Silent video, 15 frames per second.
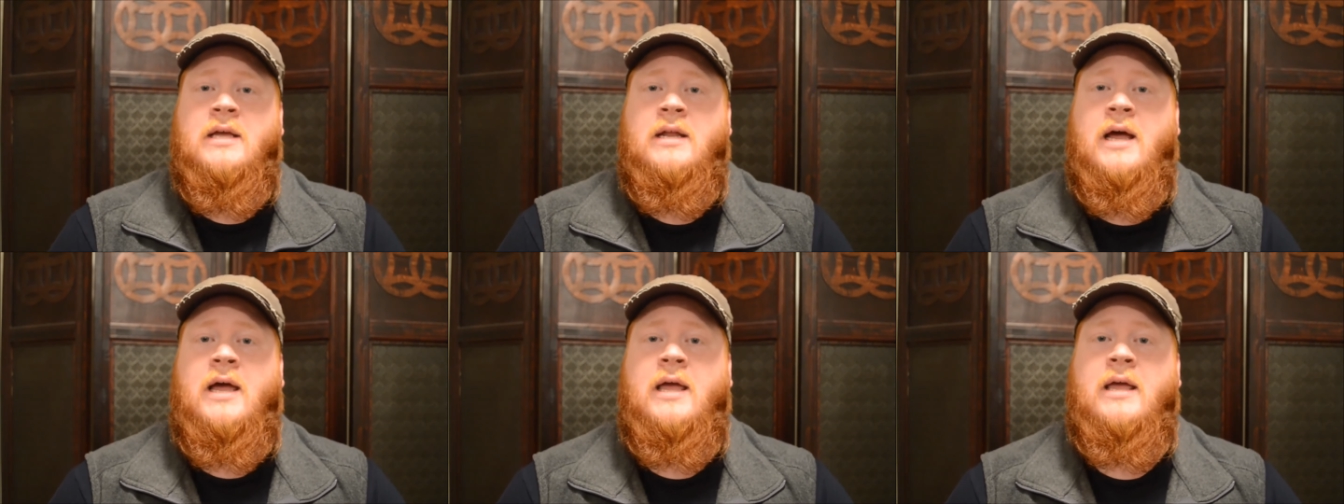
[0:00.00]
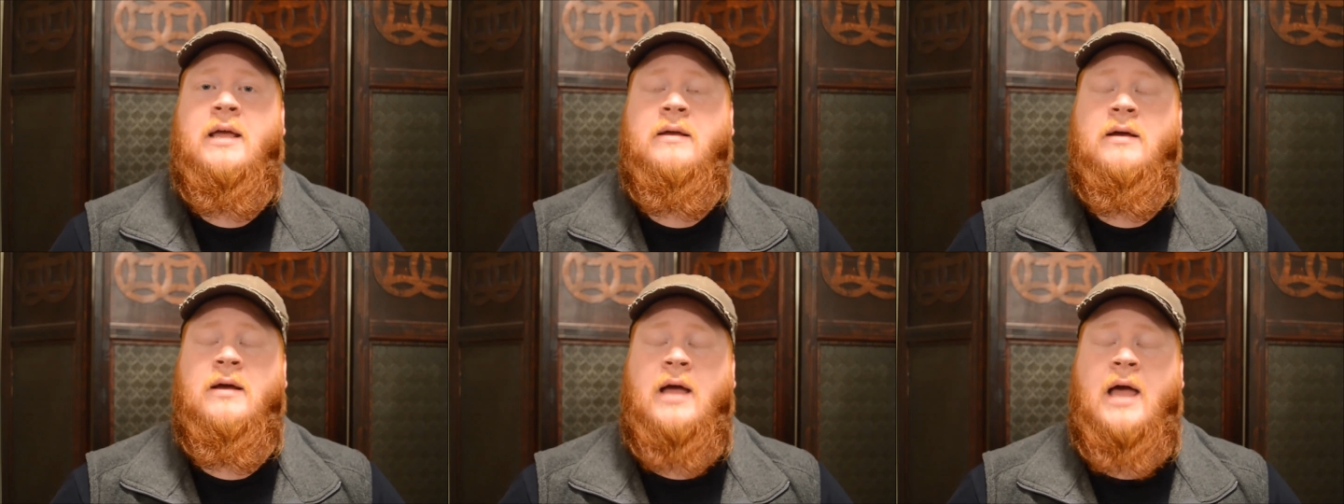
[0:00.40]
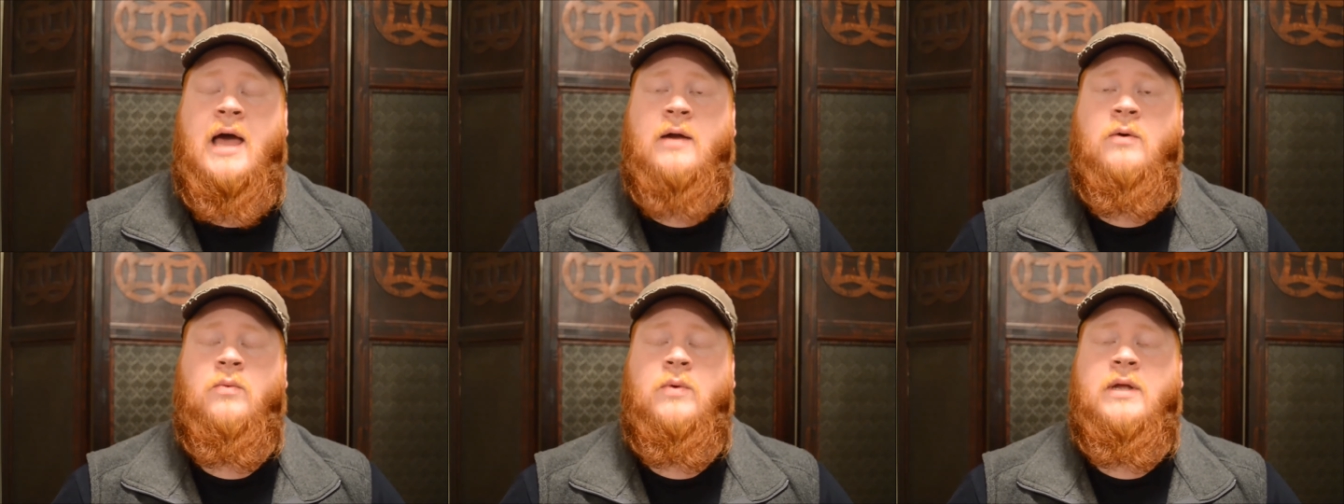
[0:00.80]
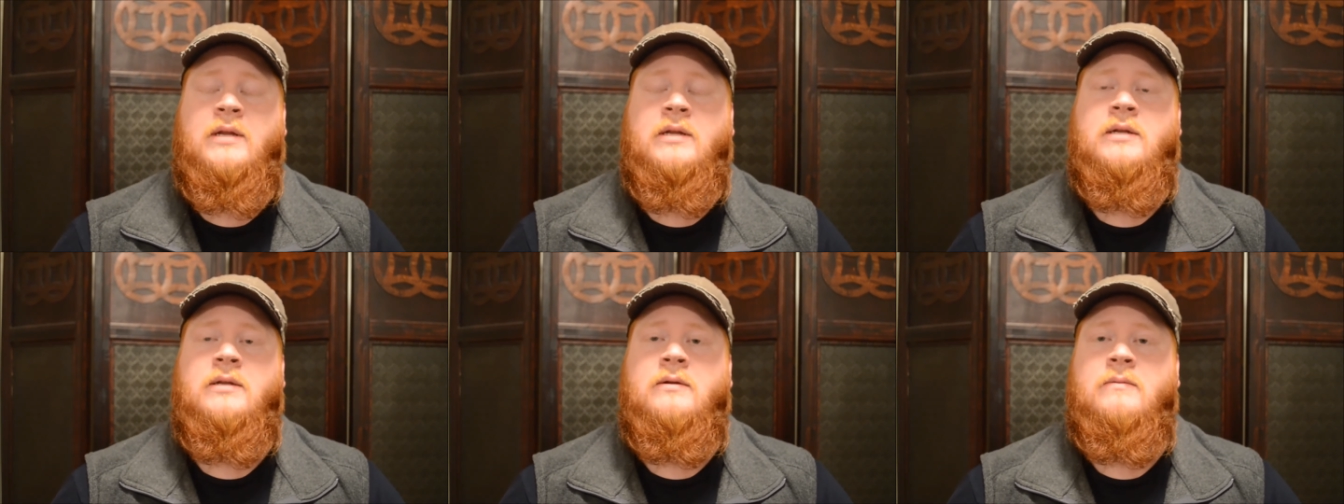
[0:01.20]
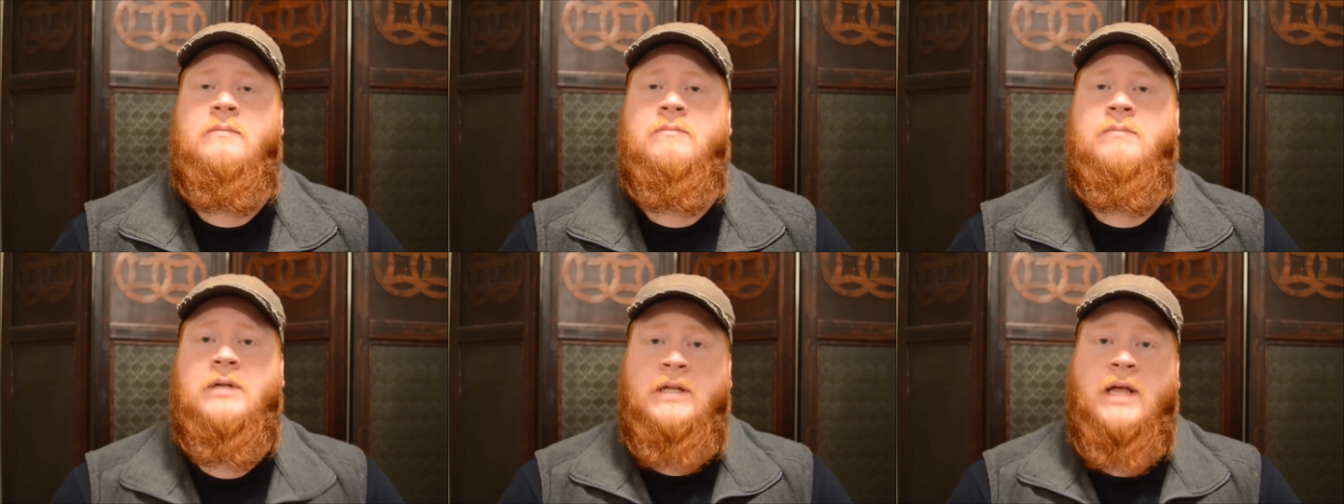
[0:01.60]
and I had written
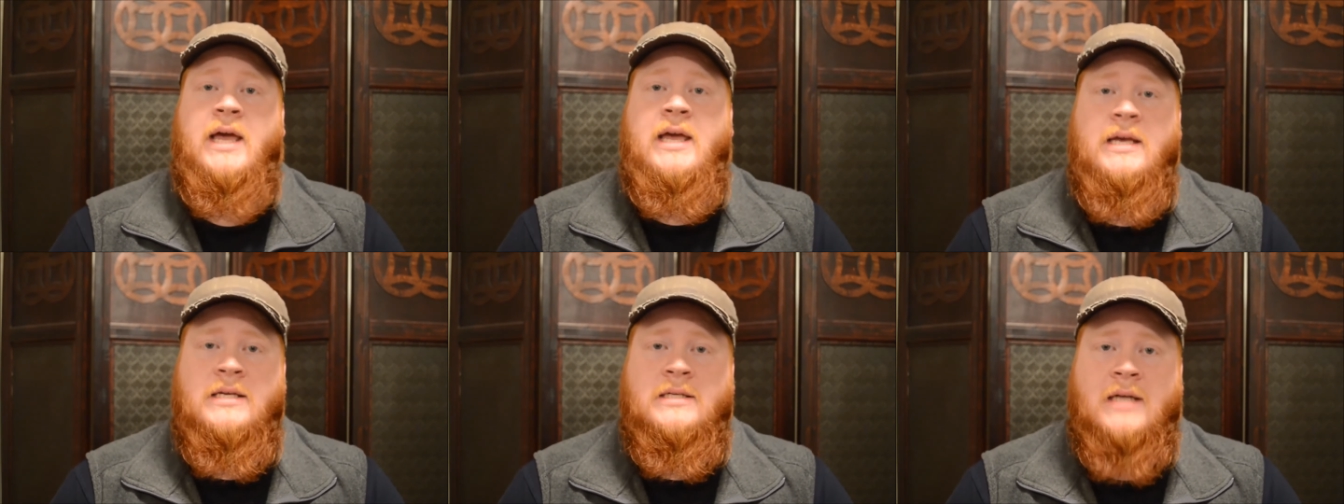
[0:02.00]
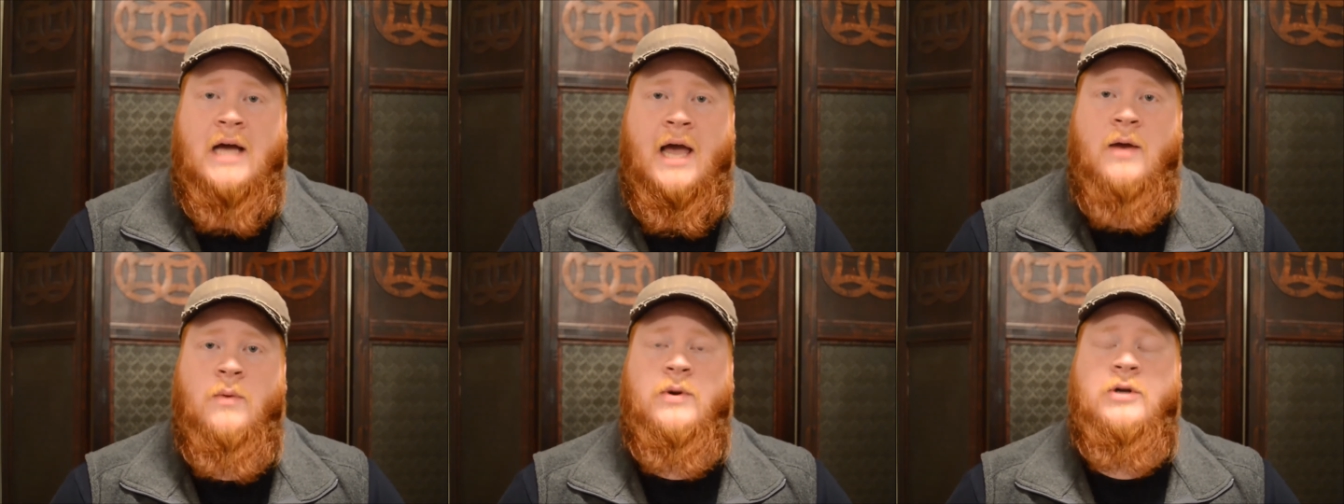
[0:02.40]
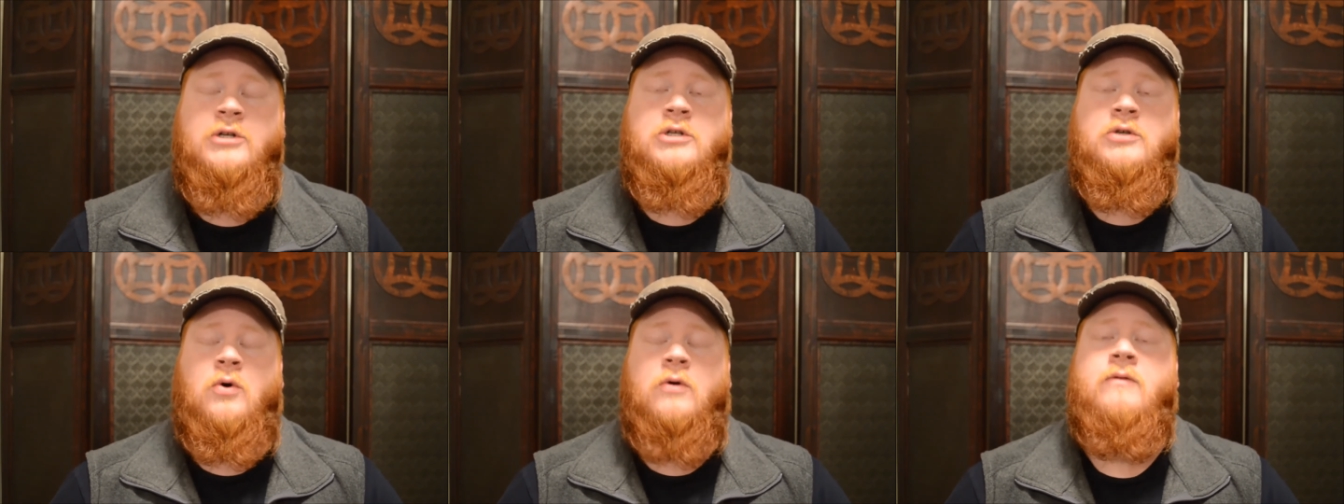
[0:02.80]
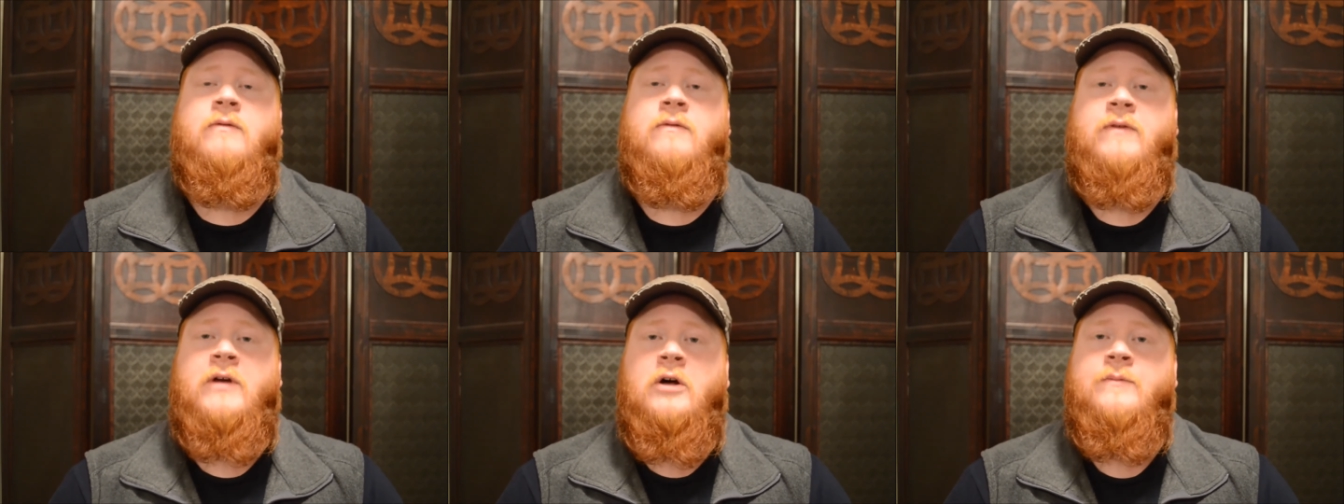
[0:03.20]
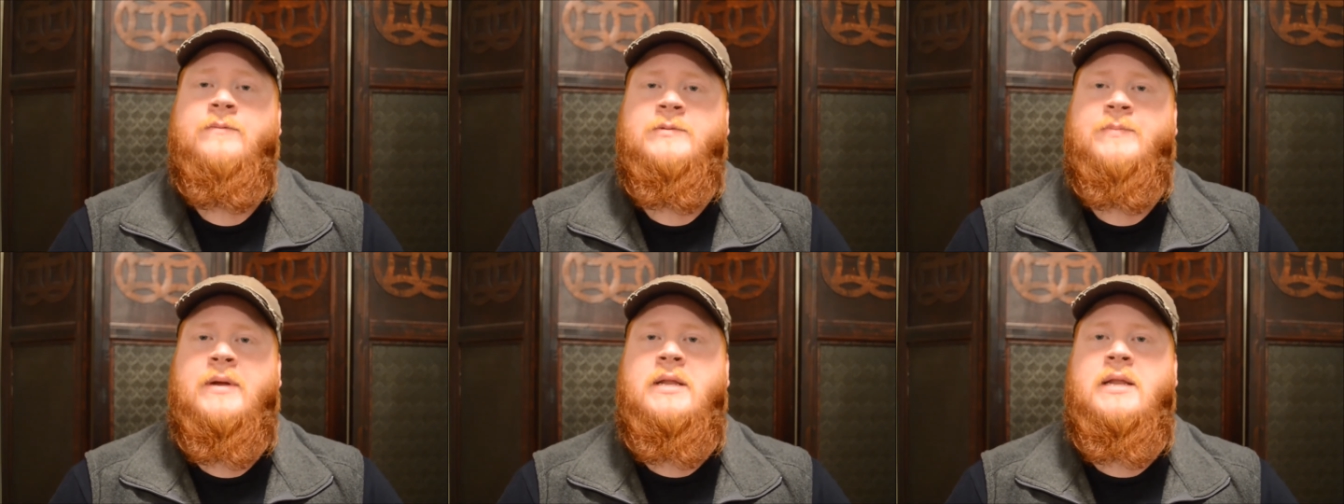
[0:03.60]
plays, I had written short
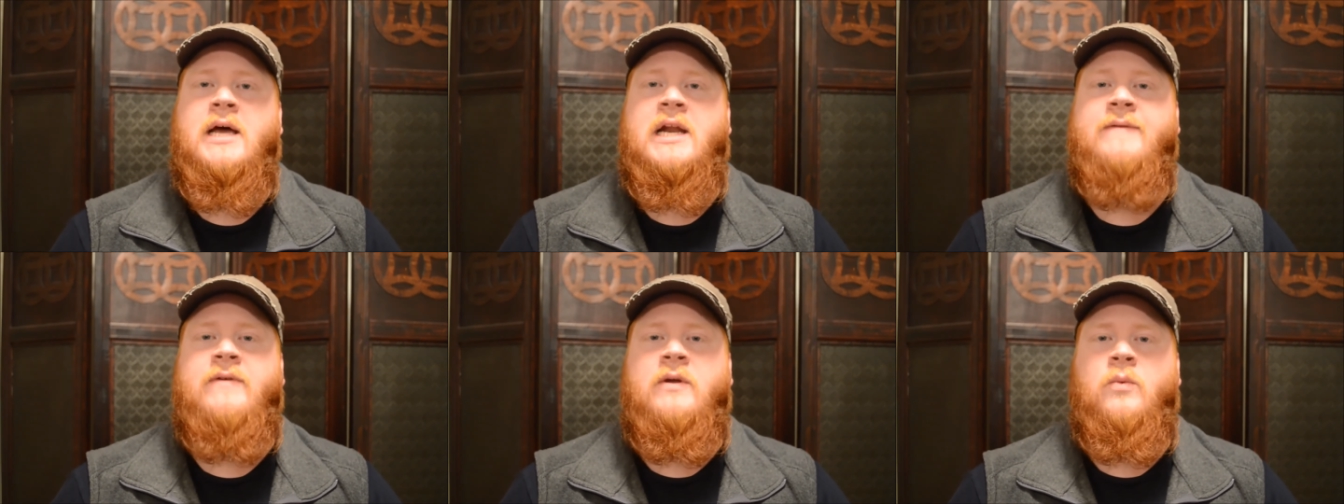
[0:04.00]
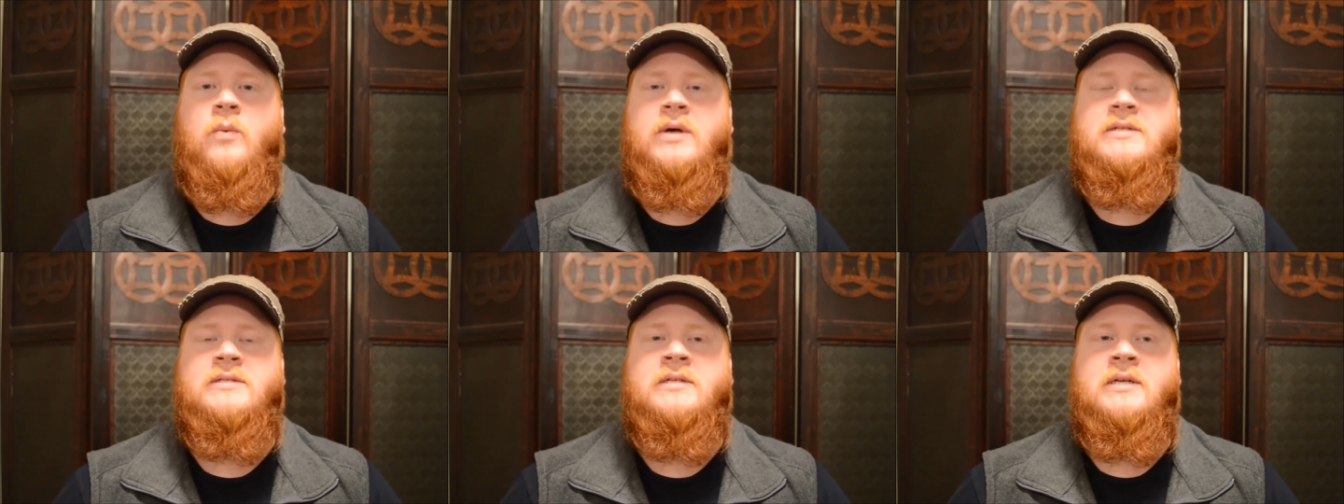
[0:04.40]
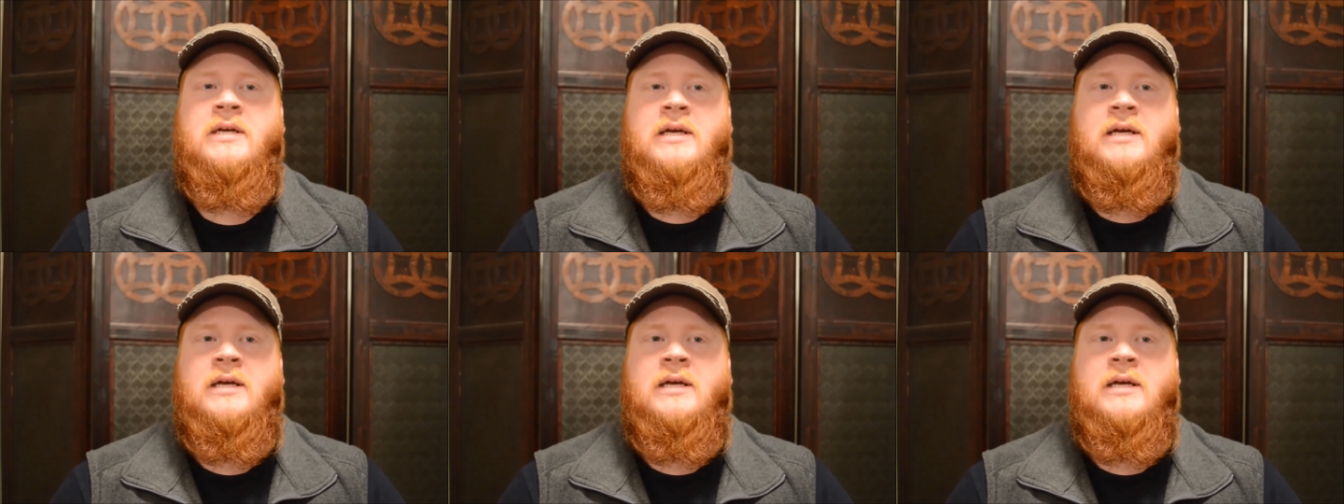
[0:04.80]
films, but none of it was